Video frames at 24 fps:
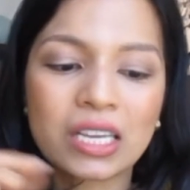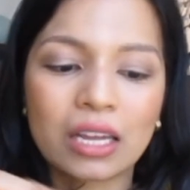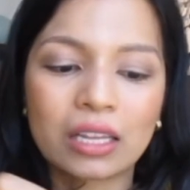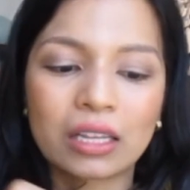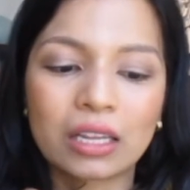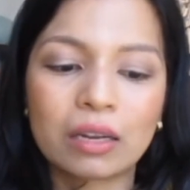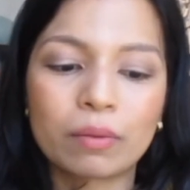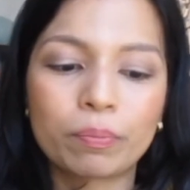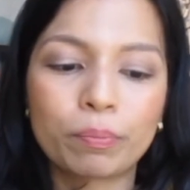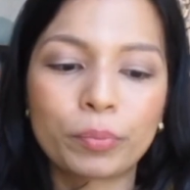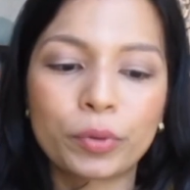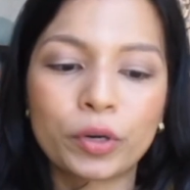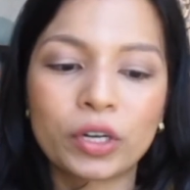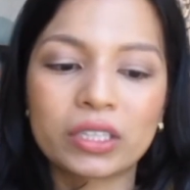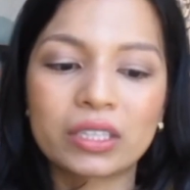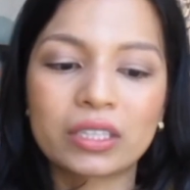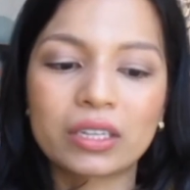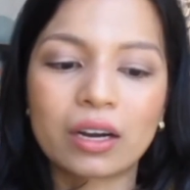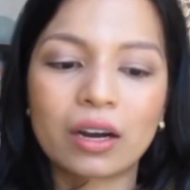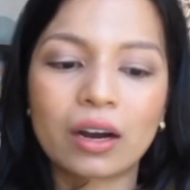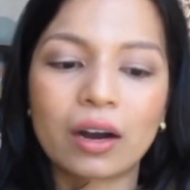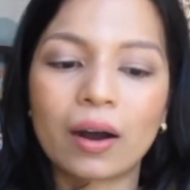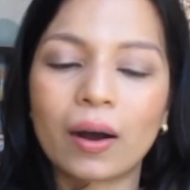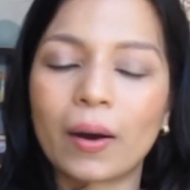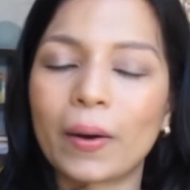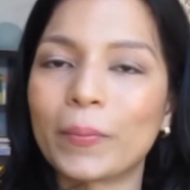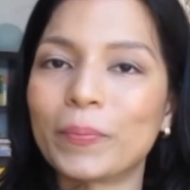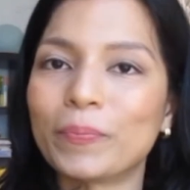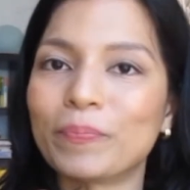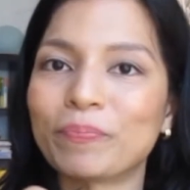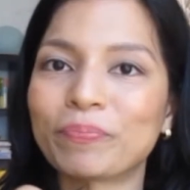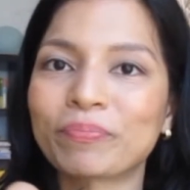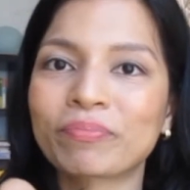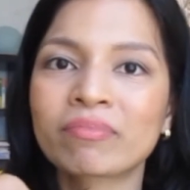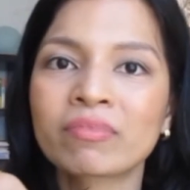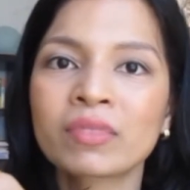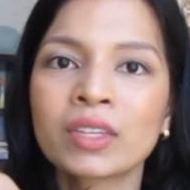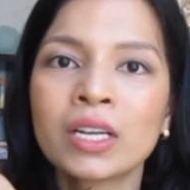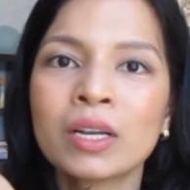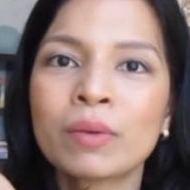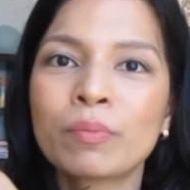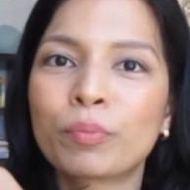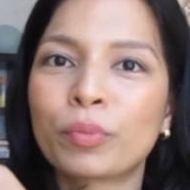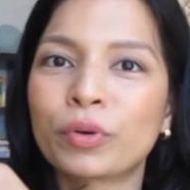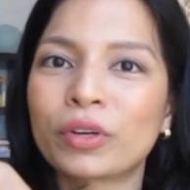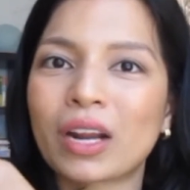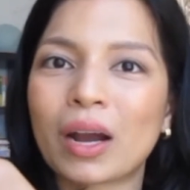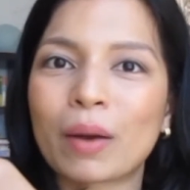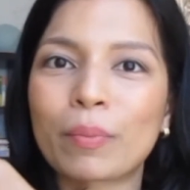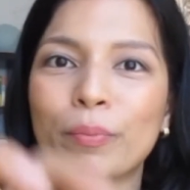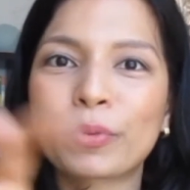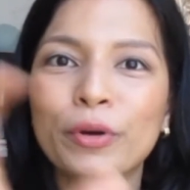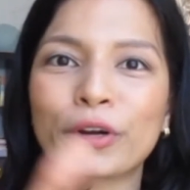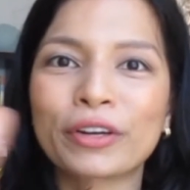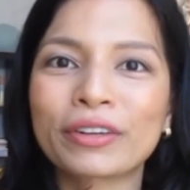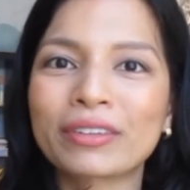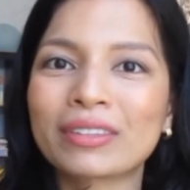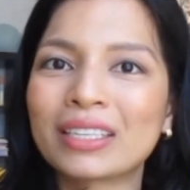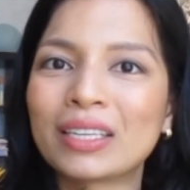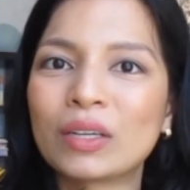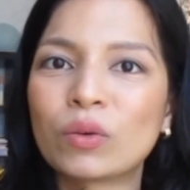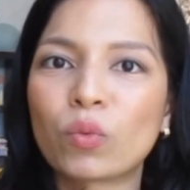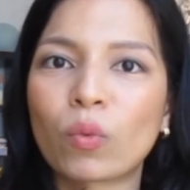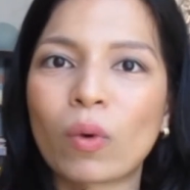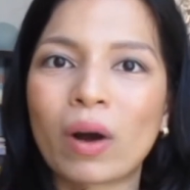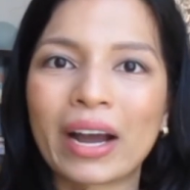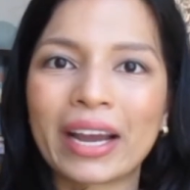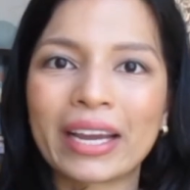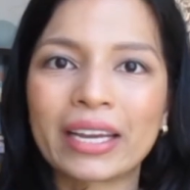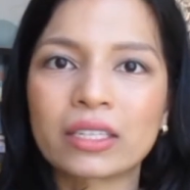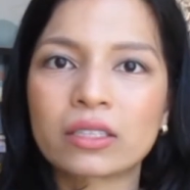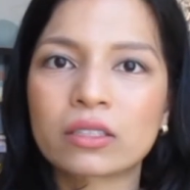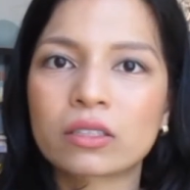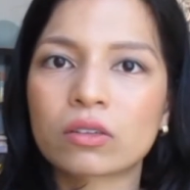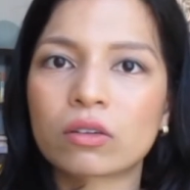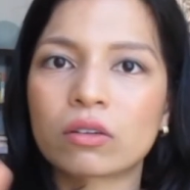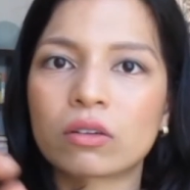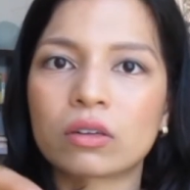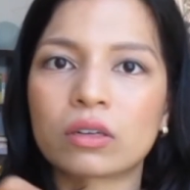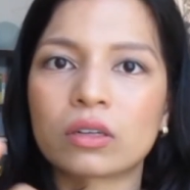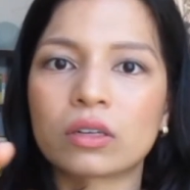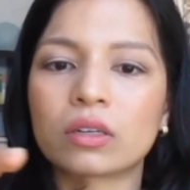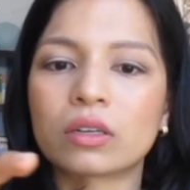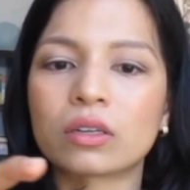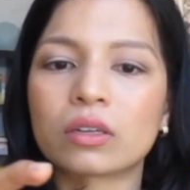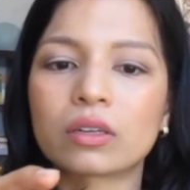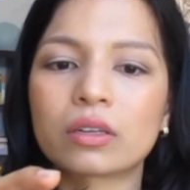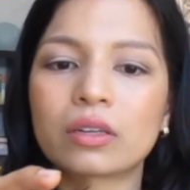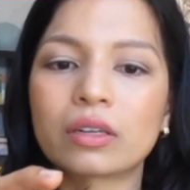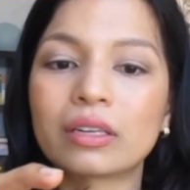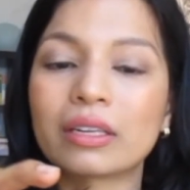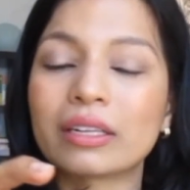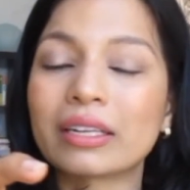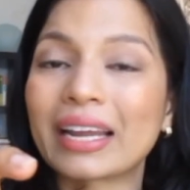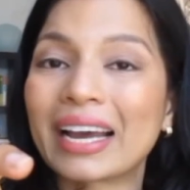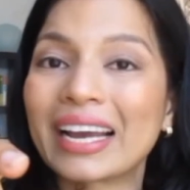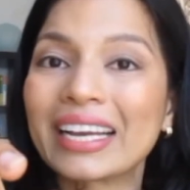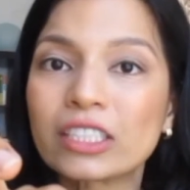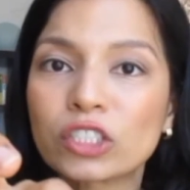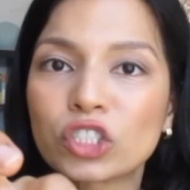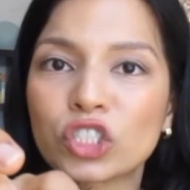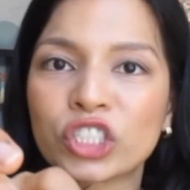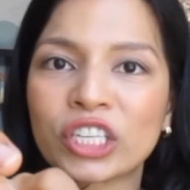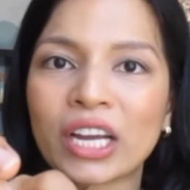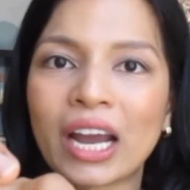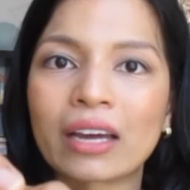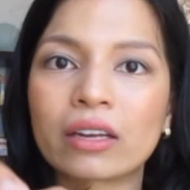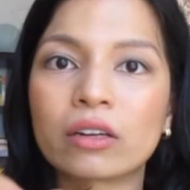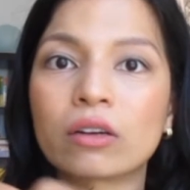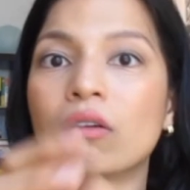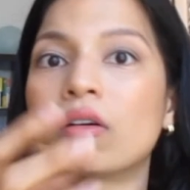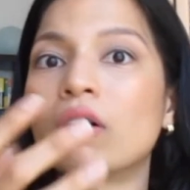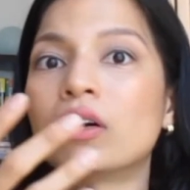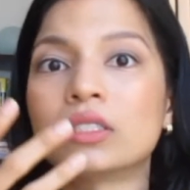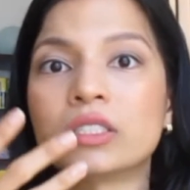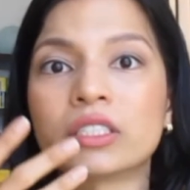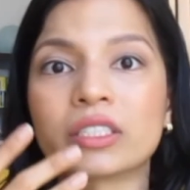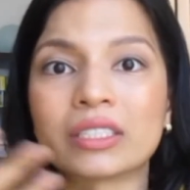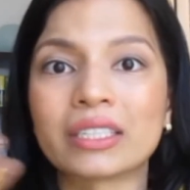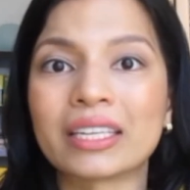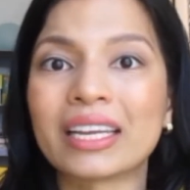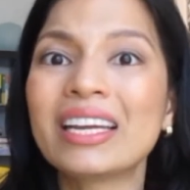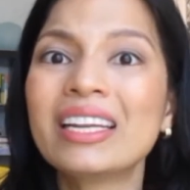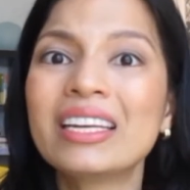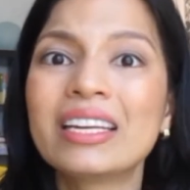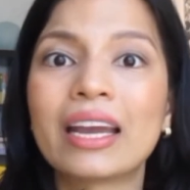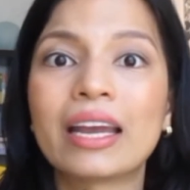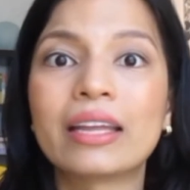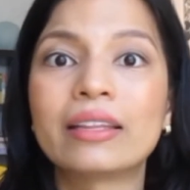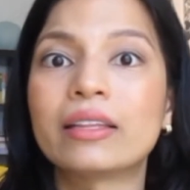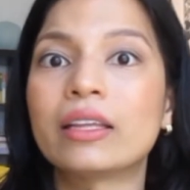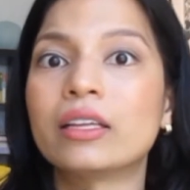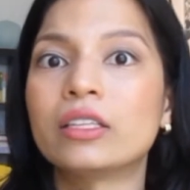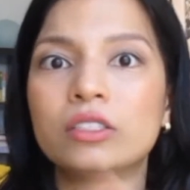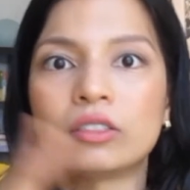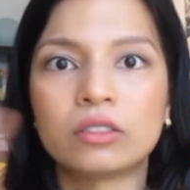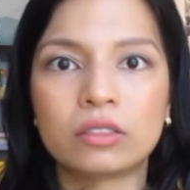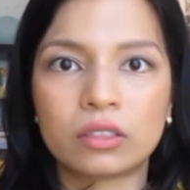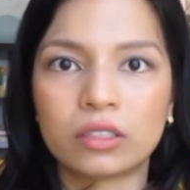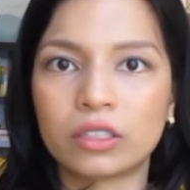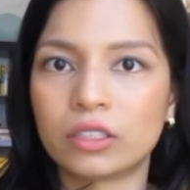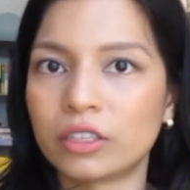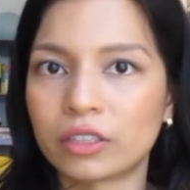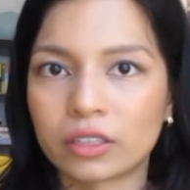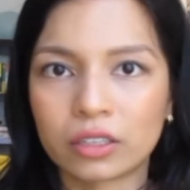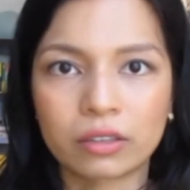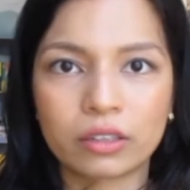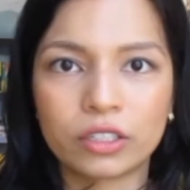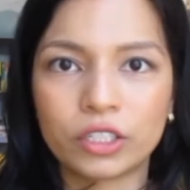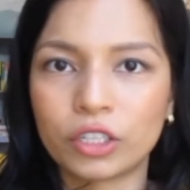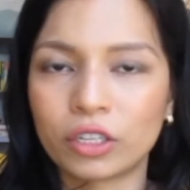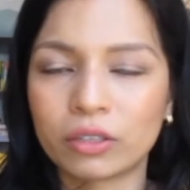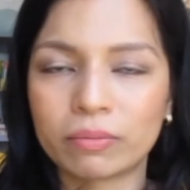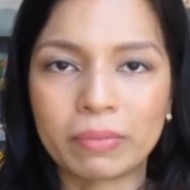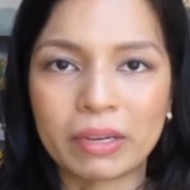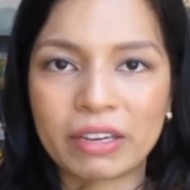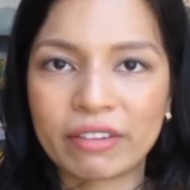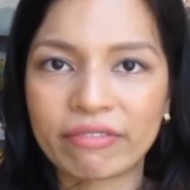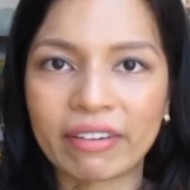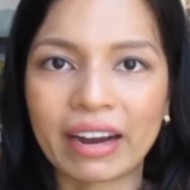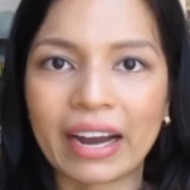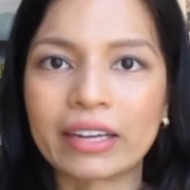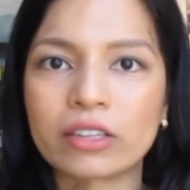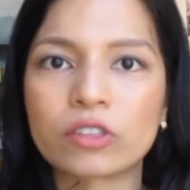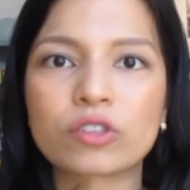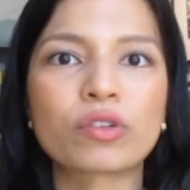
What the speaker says: and then put a pearly white or light shadow on your lid, and then you'll be fine.